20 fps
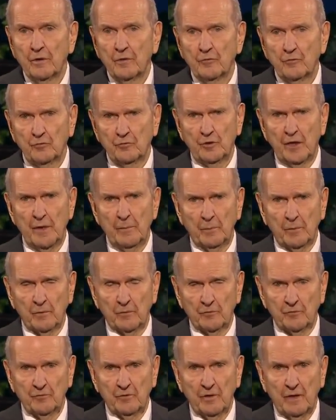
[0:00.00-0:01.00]

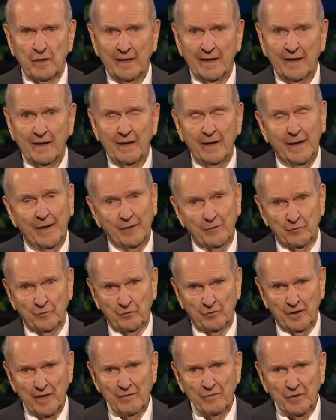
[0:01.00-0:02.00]
staples, and
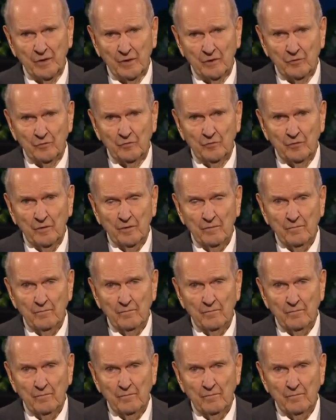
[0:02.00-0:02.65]
savings.